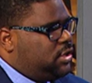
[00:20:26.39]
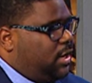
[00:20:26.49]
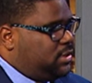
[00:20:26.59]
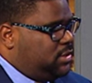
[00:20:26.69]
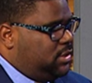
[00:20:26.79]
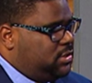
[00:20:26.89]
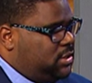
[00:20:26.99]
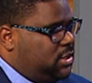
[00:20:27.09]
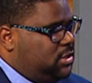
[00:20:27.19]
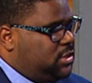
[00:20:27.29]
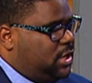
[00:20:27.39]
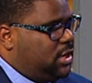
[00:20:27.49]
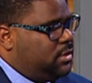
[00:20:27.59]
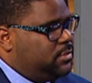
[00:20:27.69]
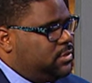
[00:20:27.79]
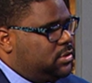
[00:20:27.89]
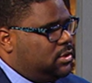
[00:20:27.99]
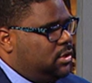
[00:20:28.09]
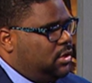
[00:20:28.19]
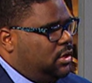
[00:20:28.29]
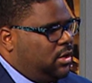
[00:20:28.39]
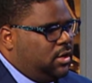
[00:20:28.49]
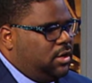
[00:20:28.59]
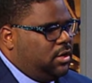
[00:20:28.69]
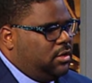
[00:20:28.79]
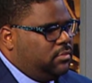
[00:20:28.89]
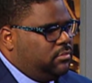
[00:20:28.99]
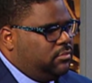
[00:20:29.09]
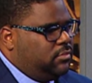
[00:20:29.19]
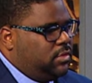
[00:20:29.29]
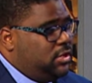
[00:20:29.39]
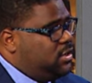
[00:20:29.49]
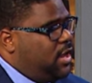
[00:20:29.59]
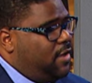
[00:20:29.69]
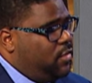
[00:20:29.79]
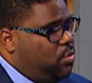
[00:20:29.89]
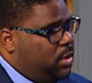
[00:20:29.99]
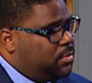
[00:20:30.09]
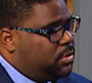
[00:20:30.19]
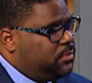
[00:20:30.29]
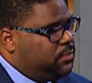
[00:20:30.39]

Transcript: shot 16 times, uh, didn't have a weapon.